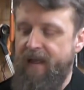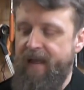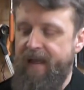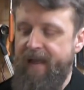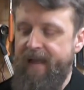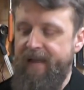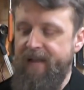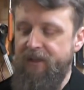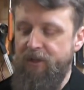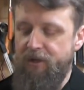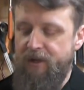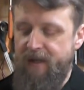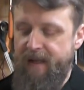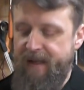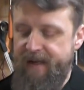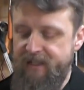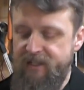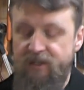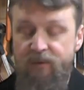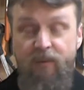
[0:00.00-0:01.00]
And you can
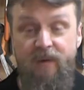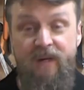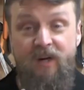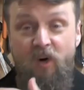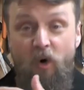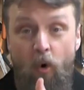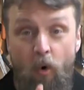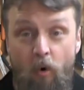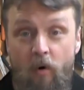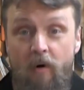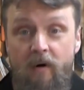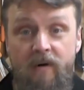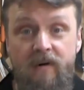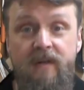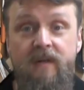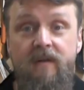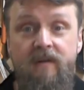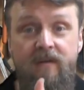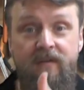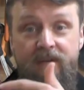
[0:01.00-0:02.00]
actually
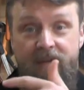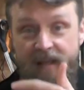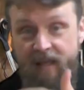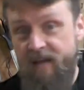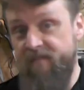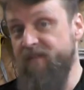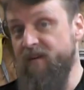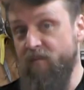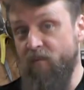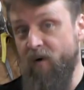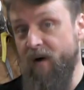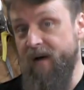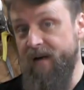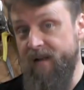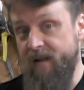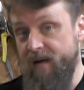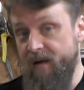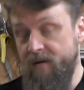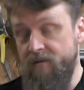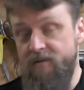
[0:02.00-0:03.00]
record FM
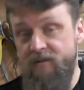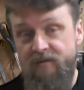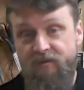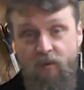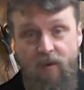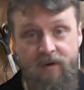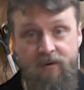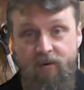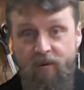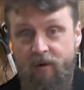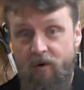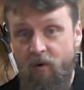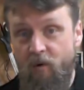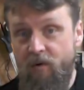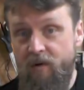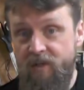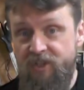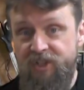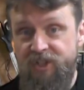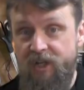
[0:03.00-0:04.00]
radio. So if you wanted to
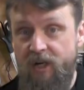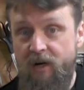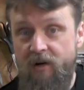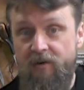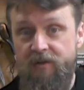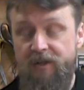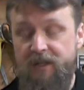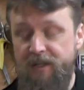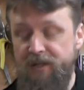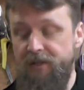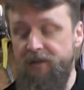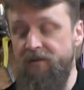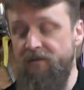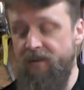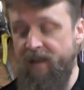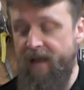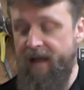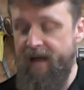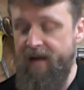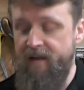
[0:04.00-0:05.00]
record a show, you can do
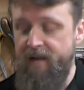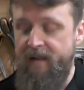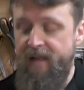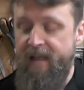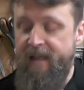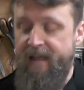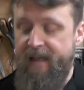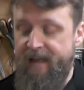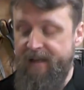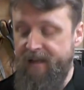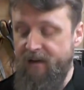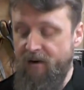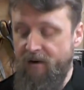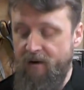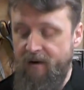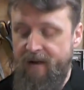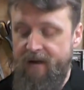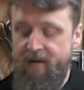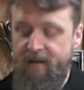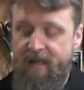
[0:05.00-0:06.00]
that. And you
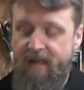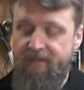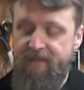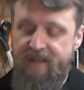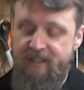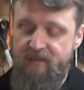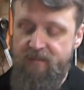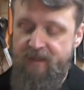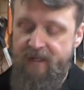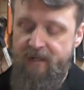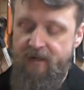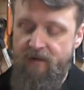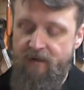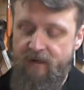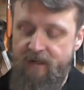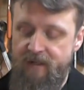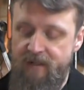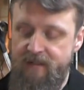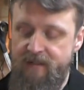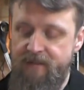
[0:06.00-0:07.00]
heard how loud that speaker
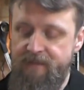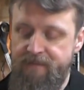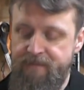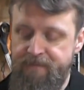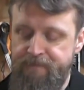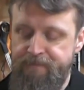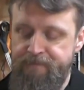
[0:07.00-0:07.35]
is.